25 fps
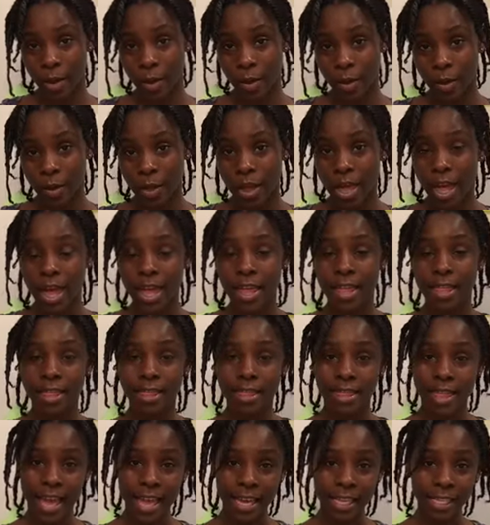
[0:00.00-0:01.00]

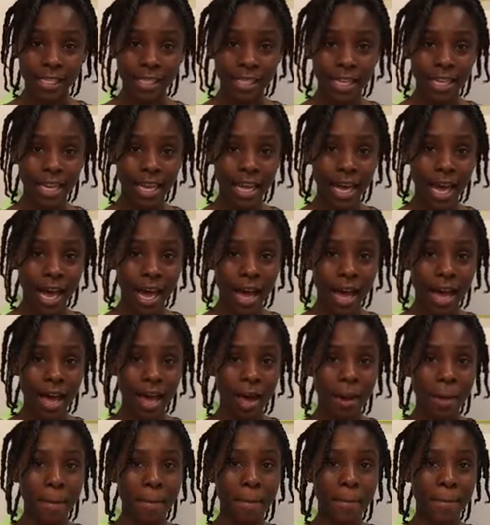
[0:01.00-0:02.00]
Thanks a lot.